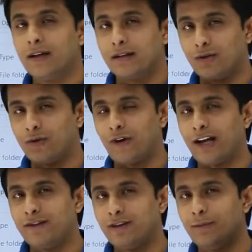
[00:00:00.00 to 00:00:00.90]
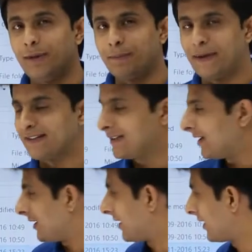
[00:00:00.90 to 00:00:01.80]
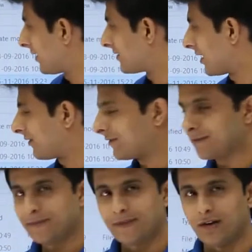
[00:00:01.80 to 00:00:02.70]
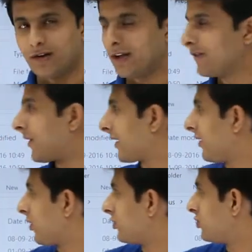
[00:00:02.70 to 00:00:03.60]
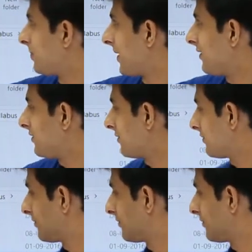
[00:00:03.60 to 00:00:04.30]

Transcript: the file will be pasted here itself. Okay, if I click on this paste,